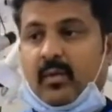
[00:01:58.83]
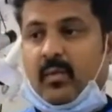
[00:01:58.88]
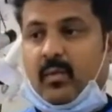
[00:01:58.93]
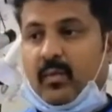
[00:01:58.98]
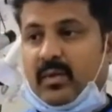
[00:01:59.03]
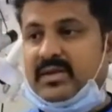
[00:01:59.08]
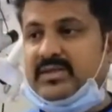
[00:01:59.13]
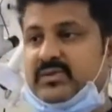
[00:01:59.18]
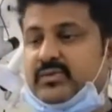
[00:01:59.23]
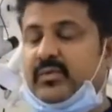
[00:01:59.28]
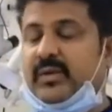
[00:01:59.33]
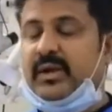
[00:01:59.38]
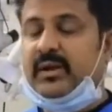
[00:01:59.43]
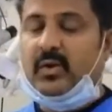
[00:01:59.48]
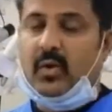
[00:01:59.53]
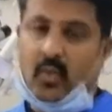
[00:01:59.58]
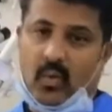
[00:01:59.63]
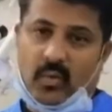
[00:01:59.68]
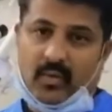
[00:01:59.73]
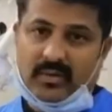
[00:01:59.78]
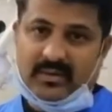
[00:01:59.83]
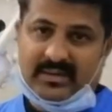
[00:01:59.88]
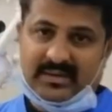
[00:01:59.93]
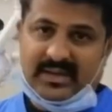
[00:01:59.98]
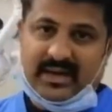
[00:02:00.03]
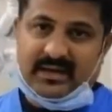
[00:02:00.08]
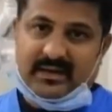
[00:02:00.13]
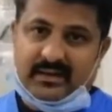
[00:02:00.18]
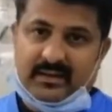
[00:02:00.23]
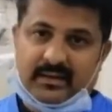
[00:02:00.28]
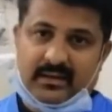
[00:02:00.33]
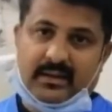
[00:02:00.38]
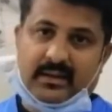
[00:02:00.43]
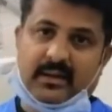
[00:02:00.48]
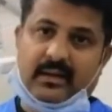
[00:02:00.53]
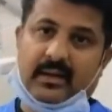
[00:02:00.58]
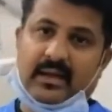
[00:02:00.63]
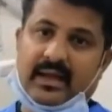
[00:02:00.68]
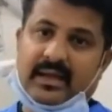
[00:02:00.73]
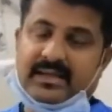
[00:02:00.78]
Once we know that
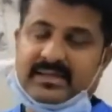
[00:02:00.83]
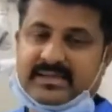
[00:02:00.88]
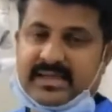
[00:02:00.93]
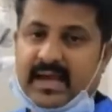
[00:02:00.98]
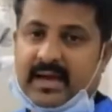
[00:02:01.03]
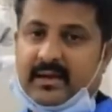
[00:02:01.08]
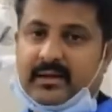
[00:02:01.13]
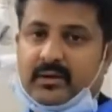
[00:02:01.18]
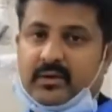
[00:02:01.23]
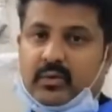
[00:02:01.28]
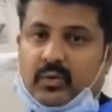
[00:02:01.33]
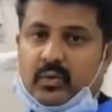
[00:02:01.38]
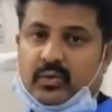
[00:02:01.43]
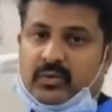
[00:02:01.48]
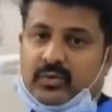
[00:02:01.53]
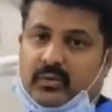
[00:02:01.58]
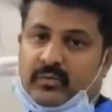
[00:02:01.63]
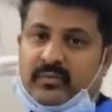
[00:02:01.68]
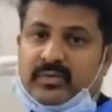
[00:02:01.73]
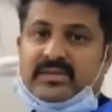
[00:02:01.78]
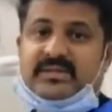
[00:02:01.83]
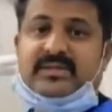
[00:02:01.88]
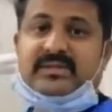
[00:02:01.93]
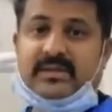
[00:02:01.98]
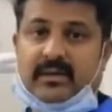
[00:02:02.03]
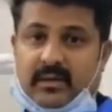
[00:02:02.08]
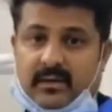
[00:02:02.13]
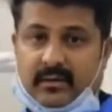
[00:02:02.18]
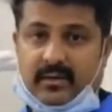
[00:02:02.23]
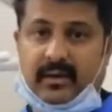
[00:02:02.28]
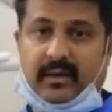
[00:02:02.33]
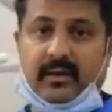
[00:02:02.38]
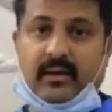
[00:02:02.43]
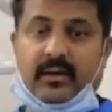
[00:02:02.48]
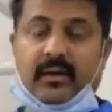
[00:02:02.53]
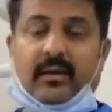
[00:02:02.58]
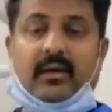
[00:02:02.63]
exact tooth which is hurting,